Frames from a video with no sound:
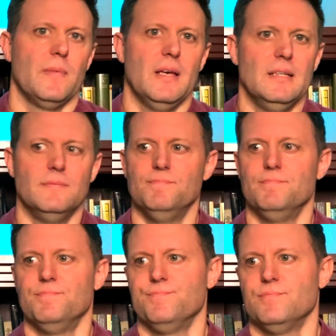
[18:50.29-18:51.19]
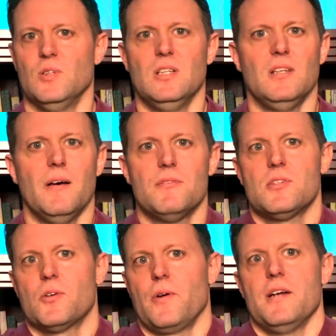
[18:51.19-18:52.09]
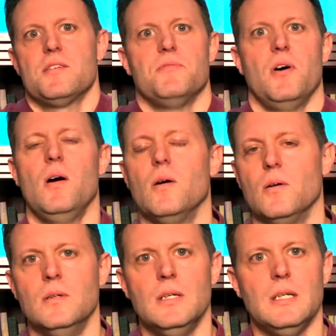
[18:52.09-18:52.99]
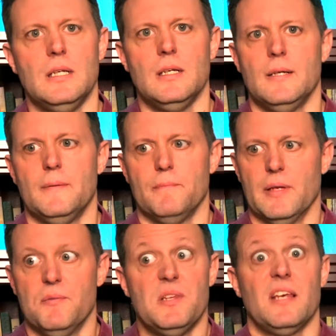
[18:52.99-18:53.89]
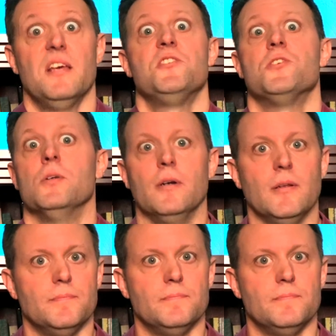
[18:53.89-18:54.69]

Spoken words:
And well, love is the greatest of all. Everything hinges on it.